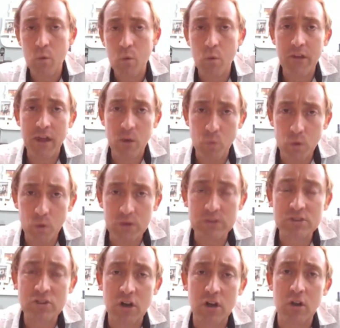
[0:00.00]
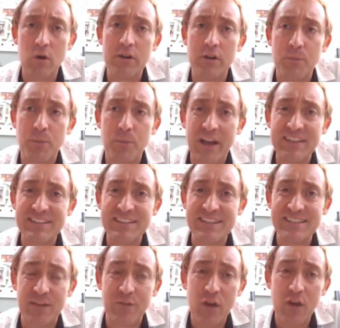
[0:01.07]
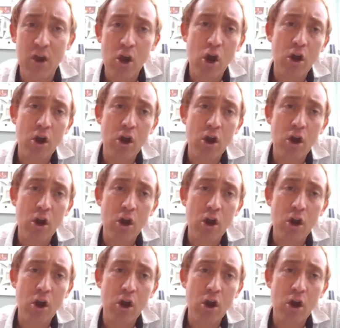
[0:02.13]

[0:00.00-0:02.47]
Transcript: Where they will start lowering their prices if,